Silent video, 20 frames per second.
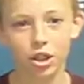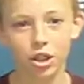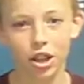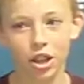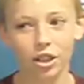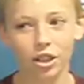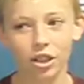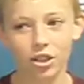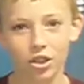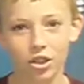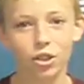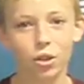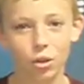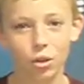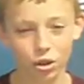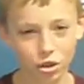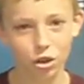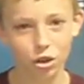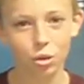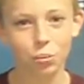I like to go
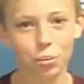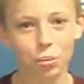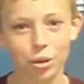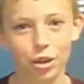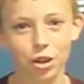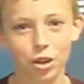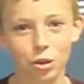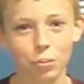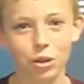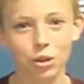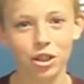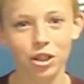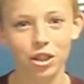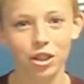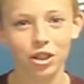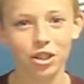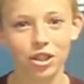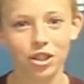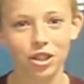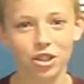to Jupiter's
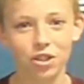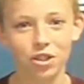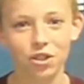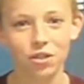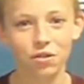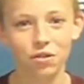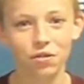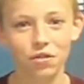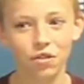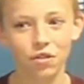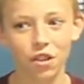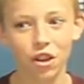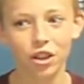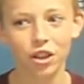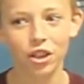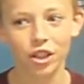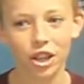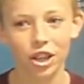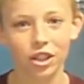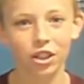because it's fun
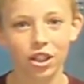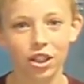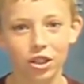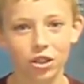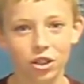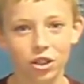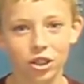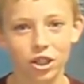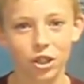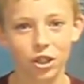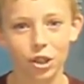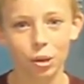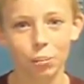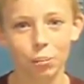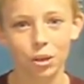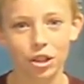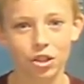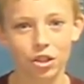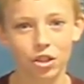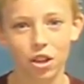and I like to eat their
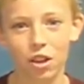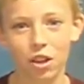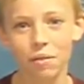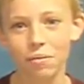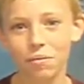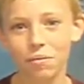pizza.